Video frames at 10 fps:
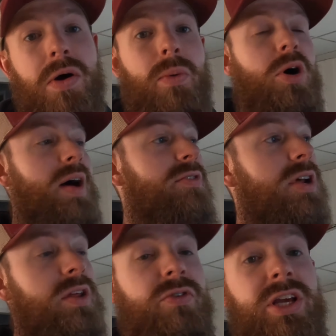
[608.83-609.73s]
I will have
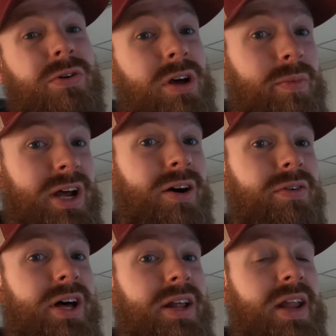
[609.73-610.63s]
another video coming
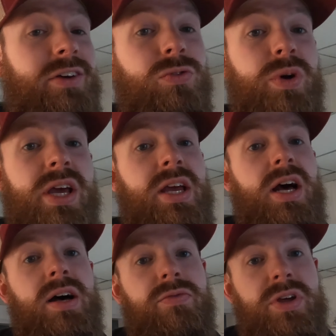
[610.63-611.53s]
out next week
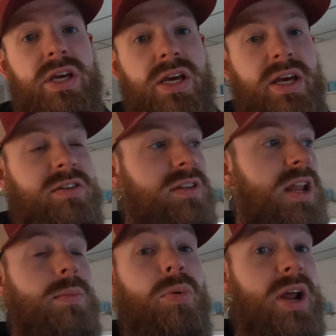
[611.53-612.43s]
of the
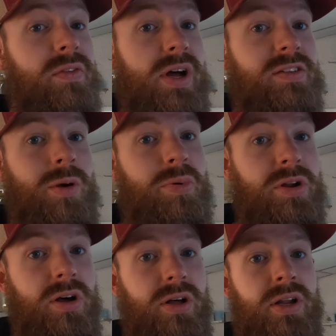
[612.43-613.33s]
extended brake lines I'm
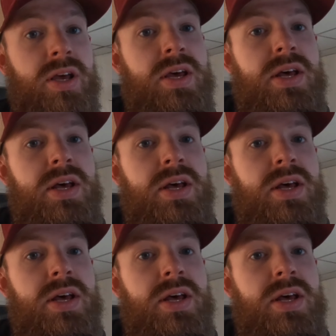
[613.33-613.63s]
putting on.